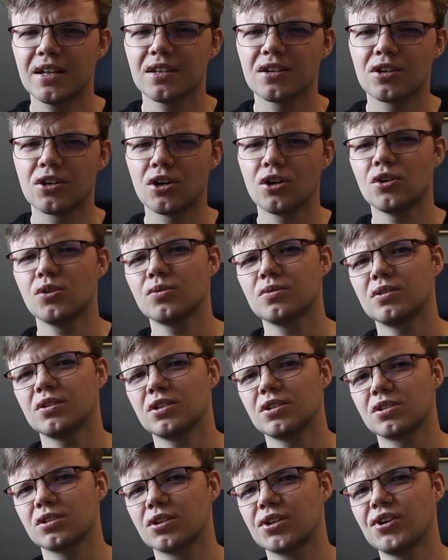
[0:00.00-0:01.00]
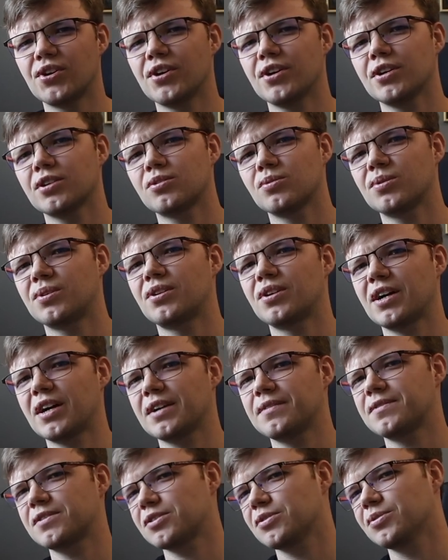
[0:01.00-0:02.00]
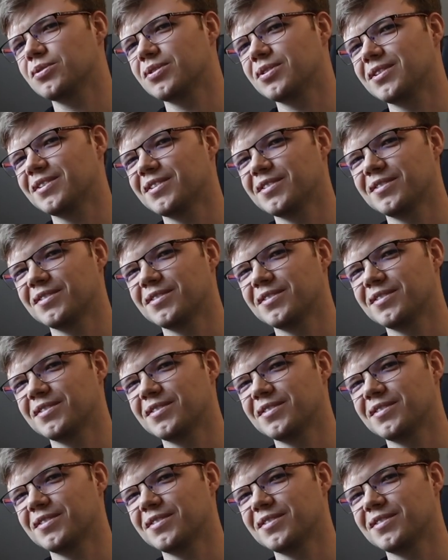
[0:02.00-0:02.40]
code is going to arrive soon.